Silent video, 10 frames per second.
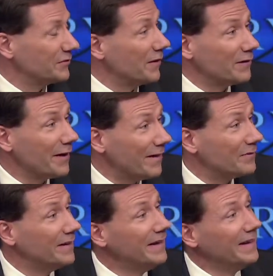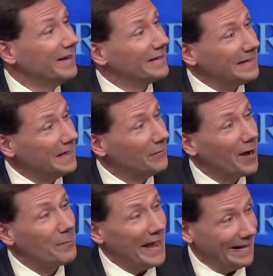So they don't have to give
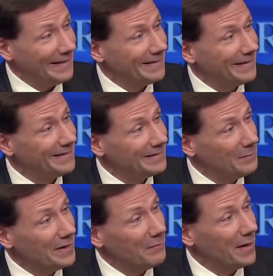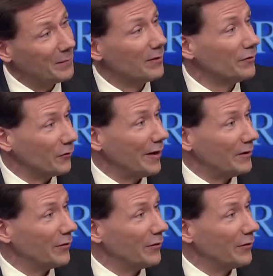up anything to be a member of a great